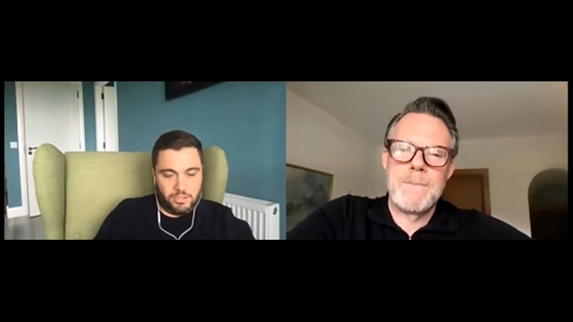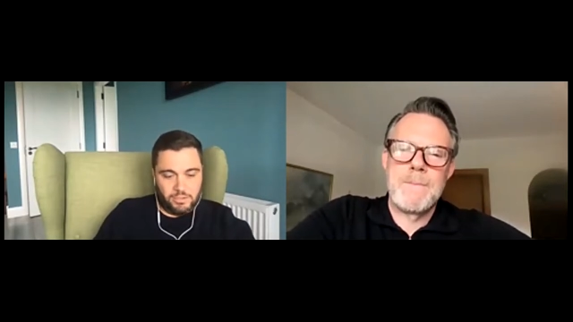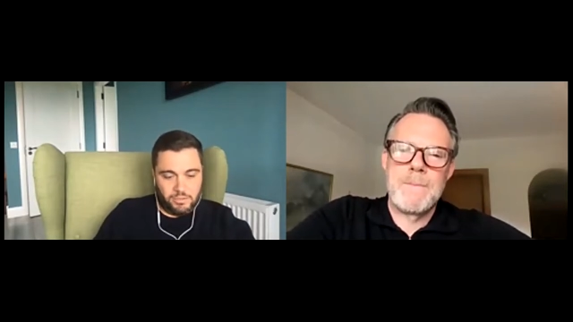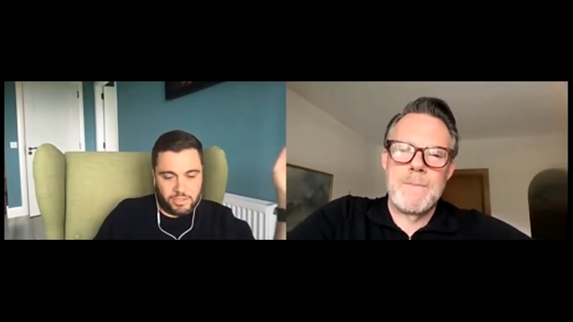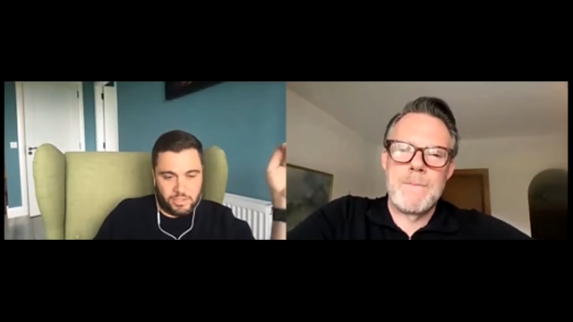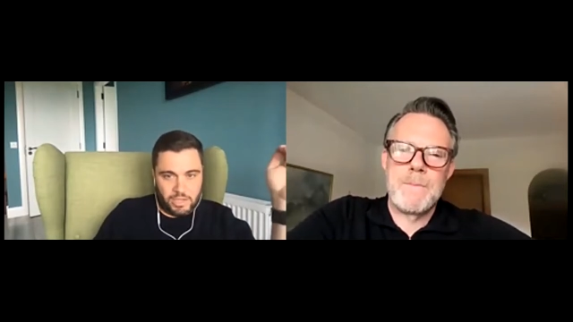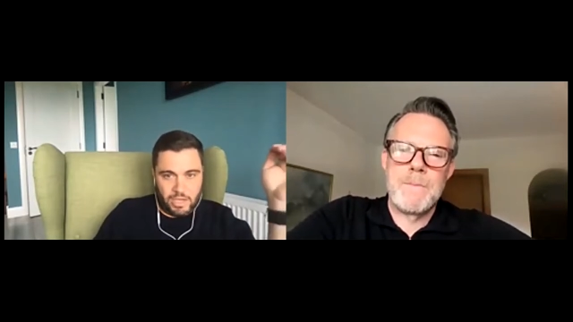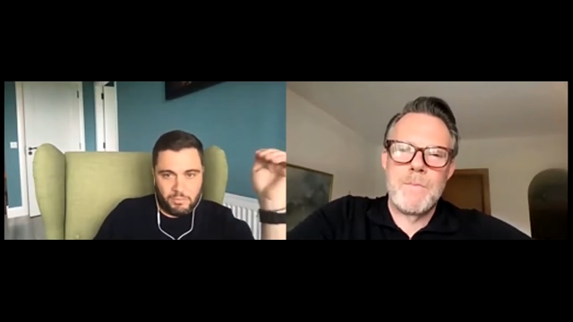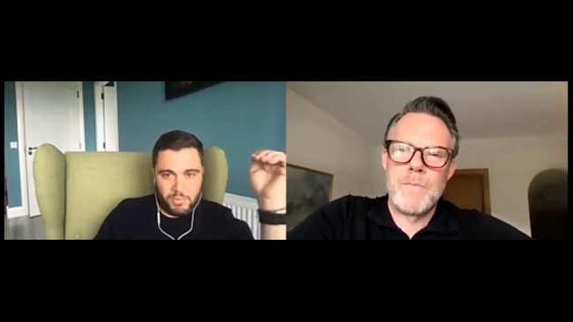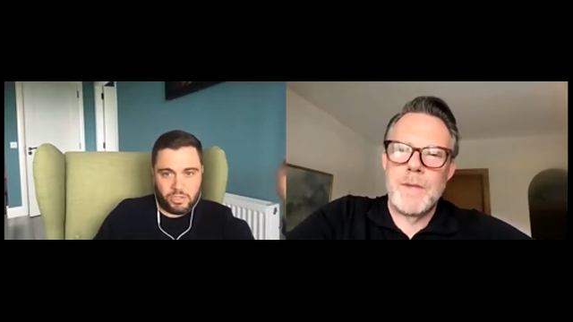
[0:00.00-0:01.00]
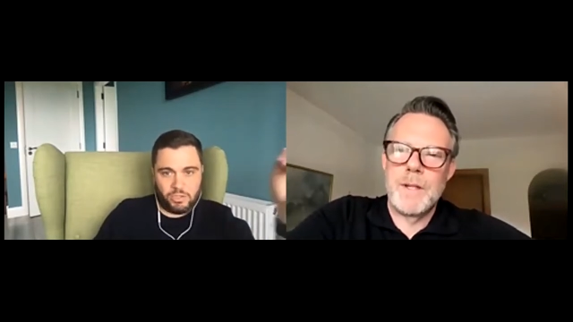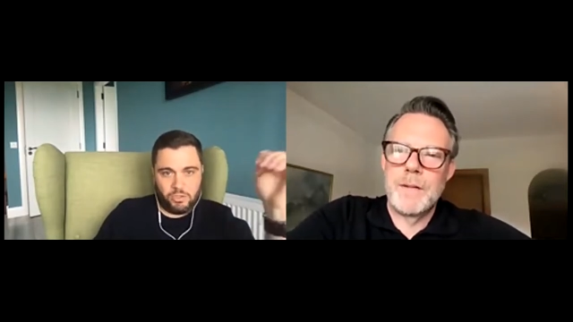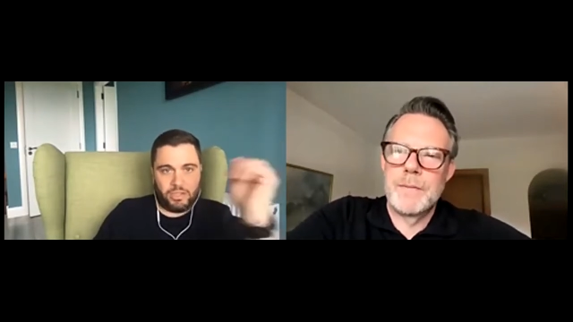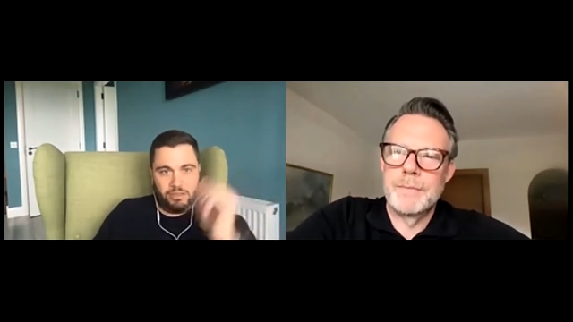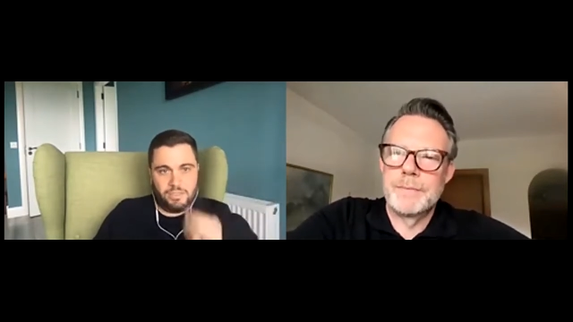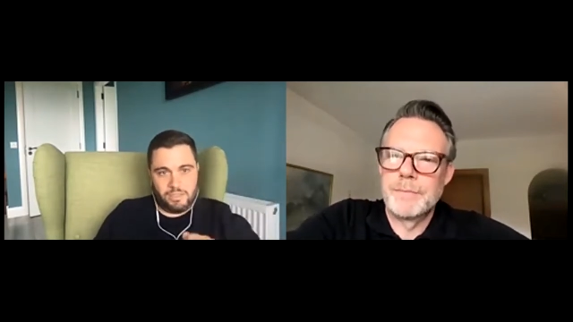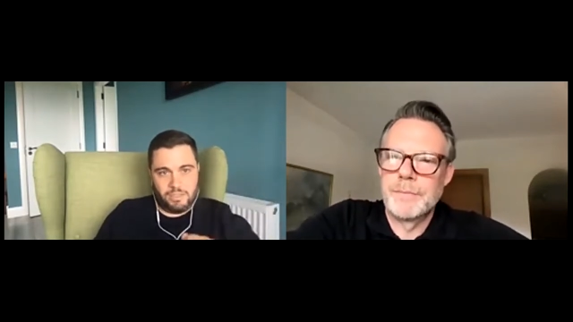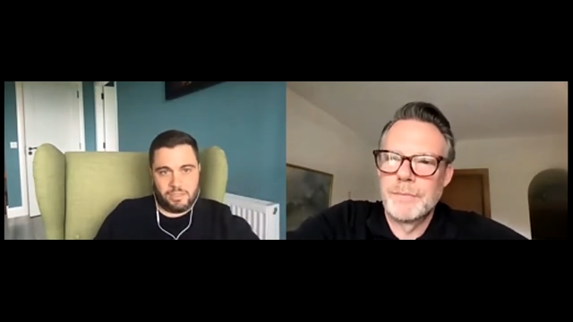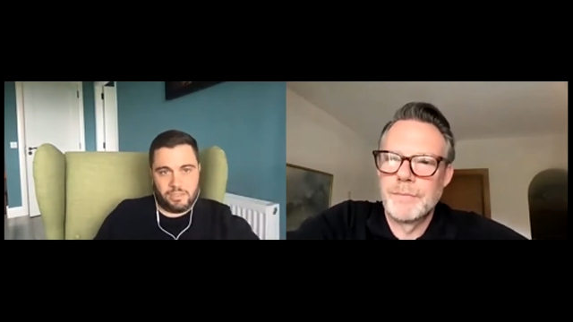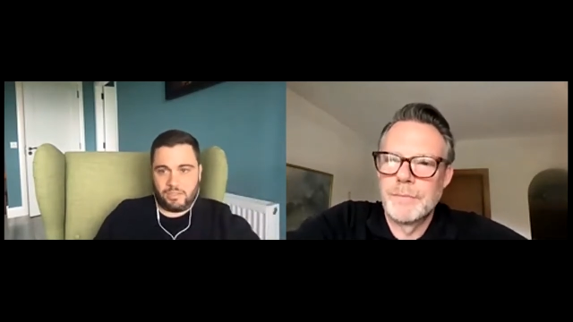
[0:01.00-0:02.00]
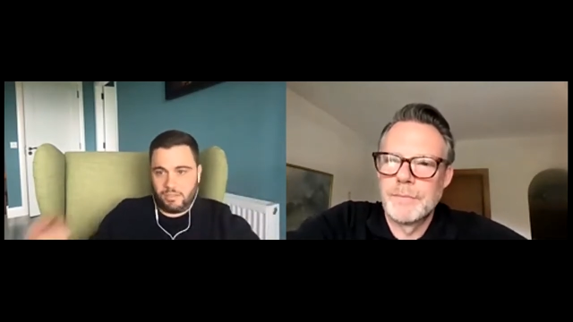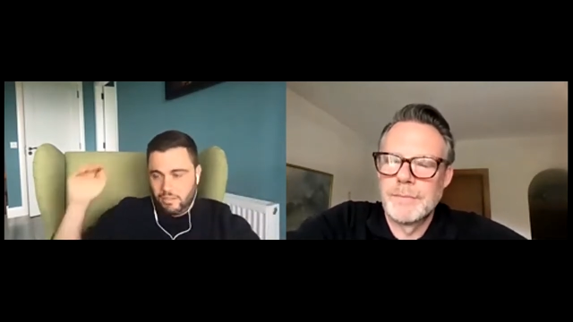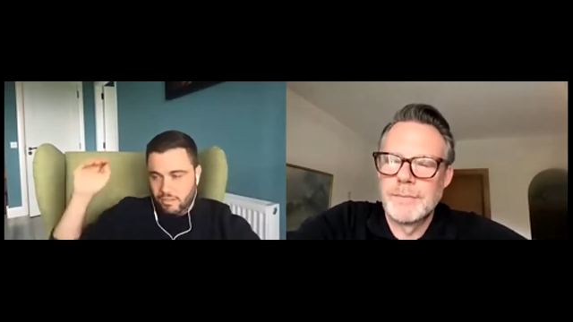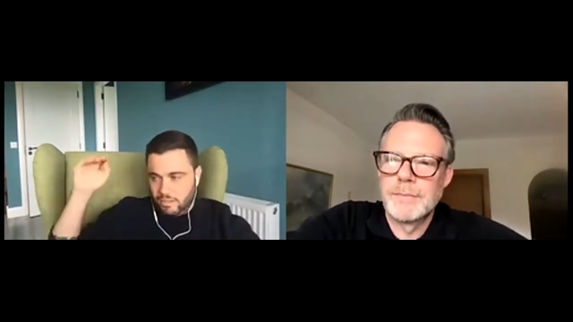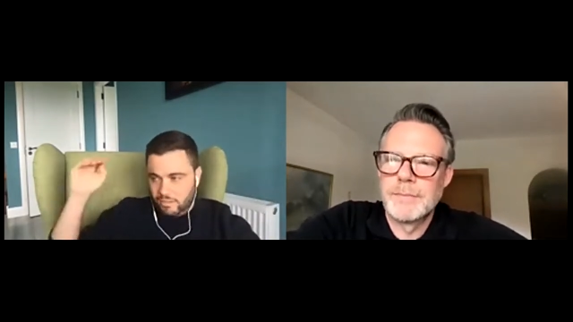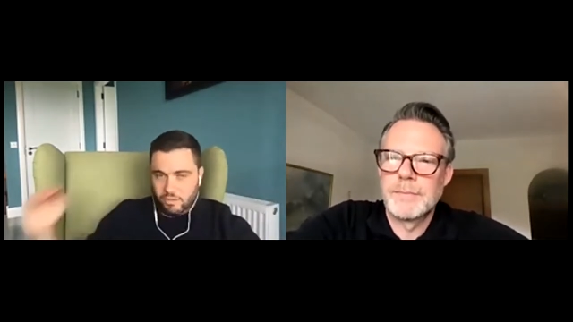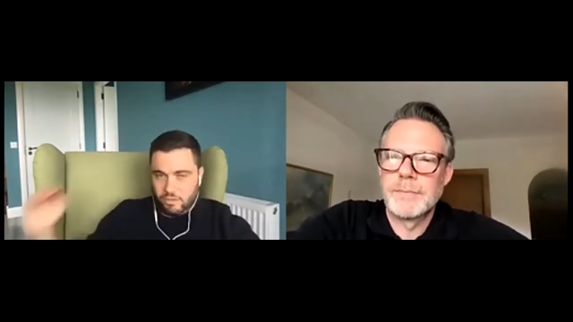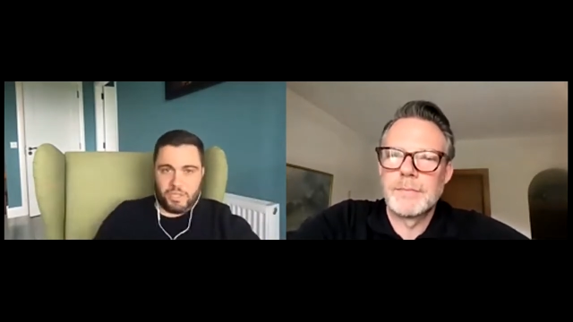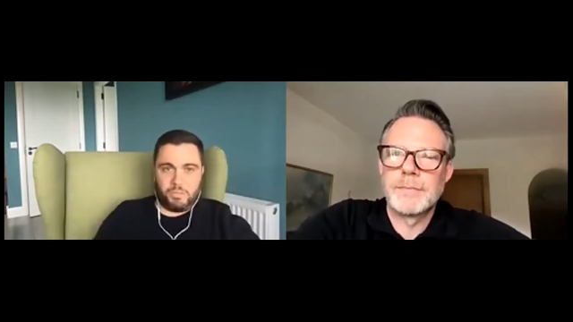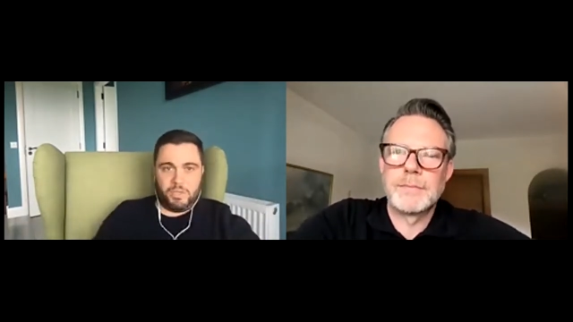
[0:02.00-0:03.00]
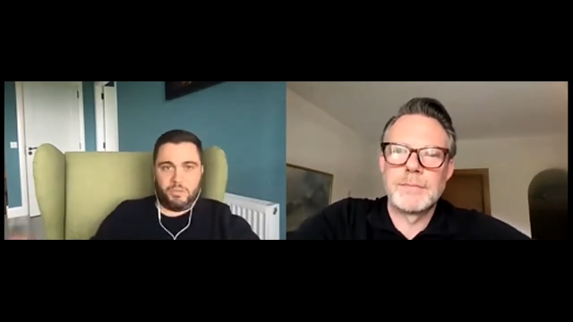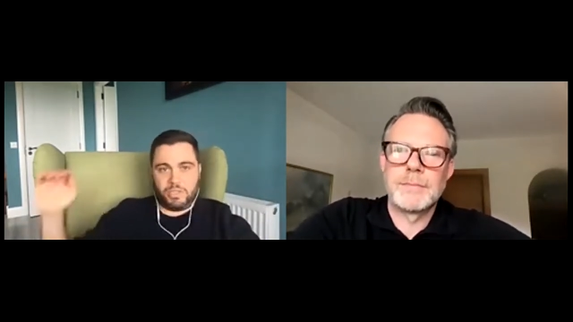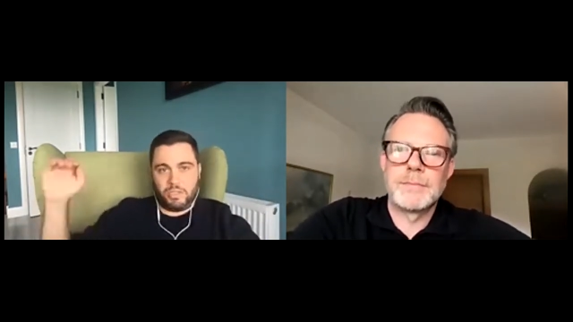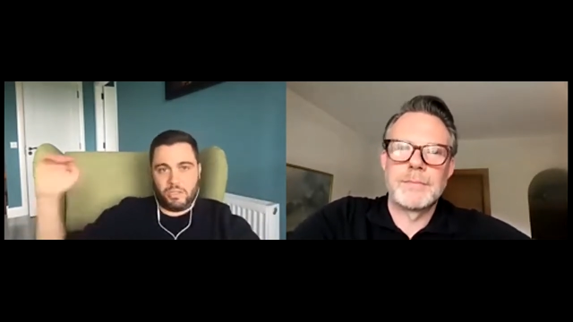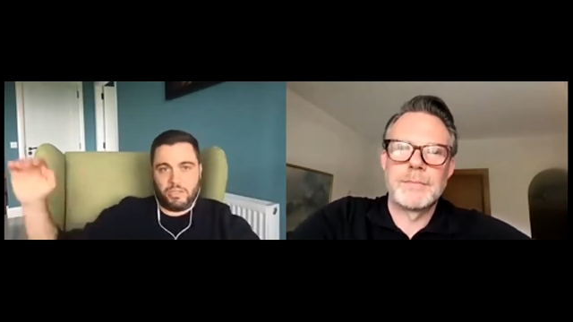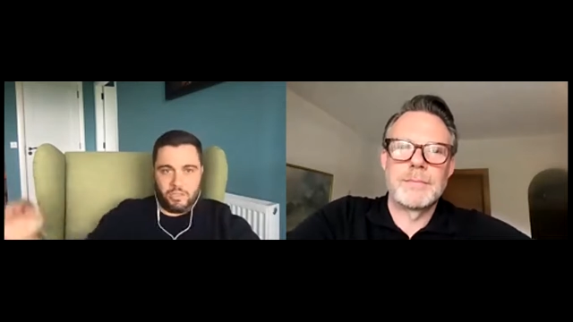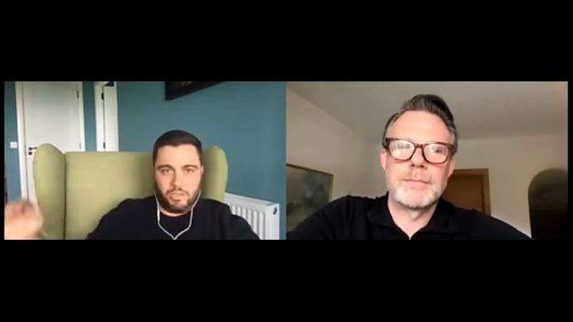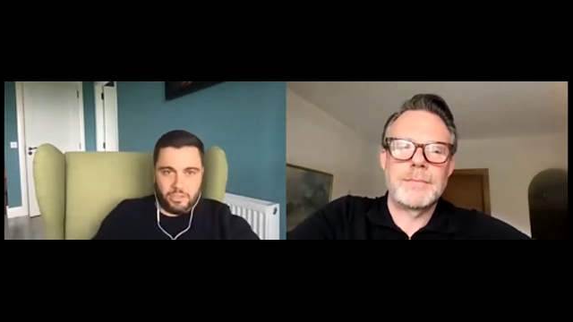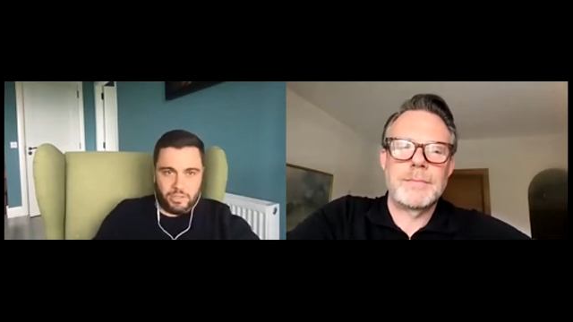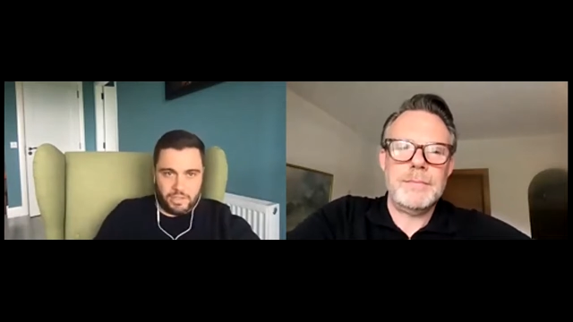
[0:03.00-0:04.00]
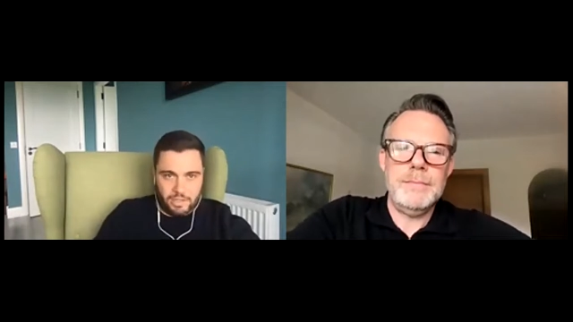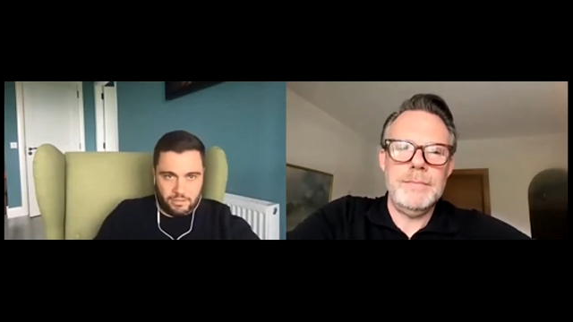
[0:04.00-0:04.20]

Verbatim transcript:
Speaker 1: you say okay i'm not good at these things and then you meet people and you say are they good at that